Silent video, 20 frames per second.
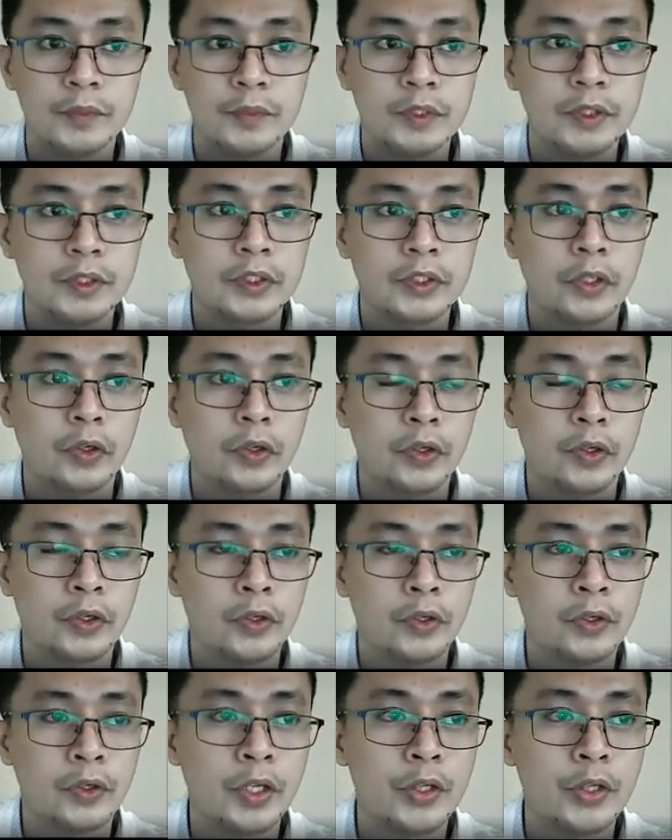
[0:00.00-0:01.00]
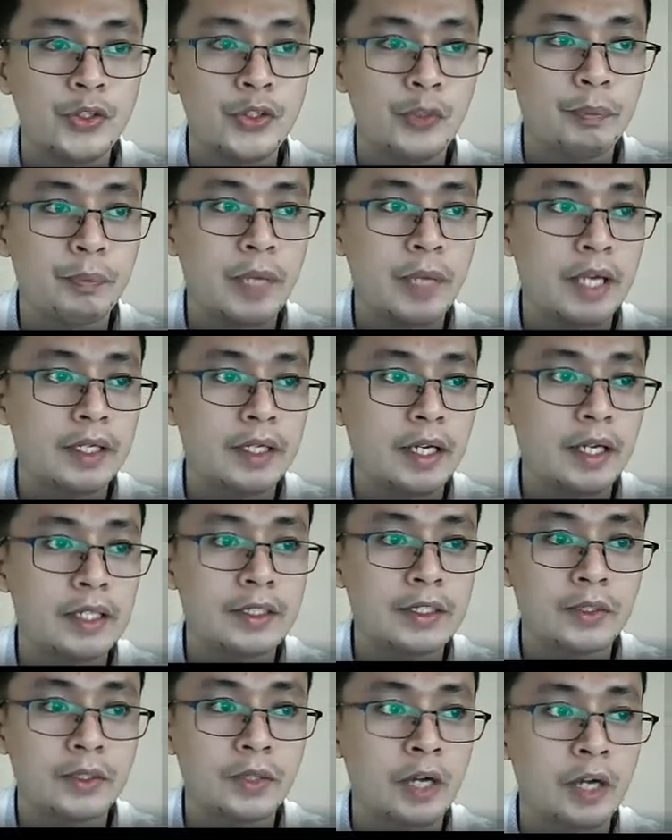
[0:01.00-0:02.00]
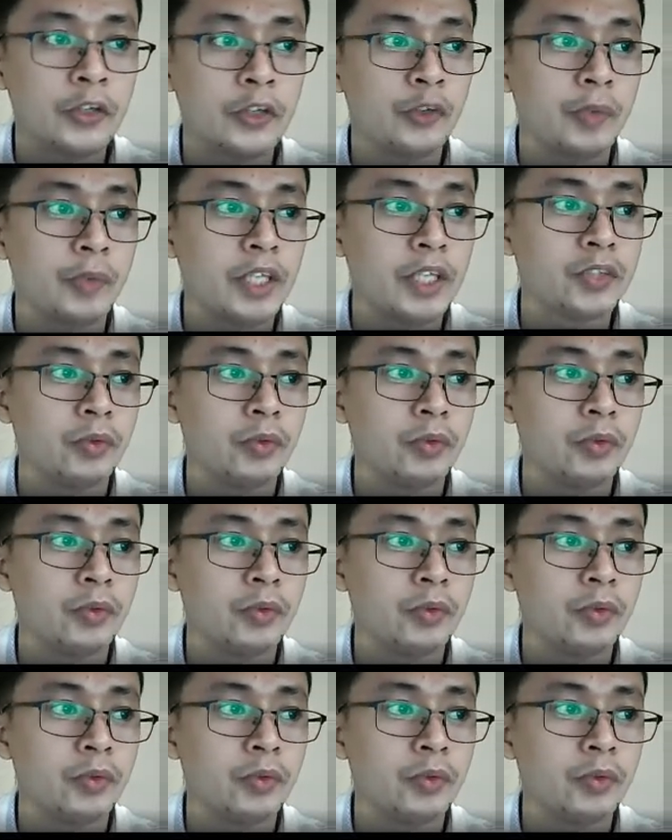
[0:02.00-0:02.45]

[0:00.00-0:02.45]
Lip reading: So you need to supply class two arguments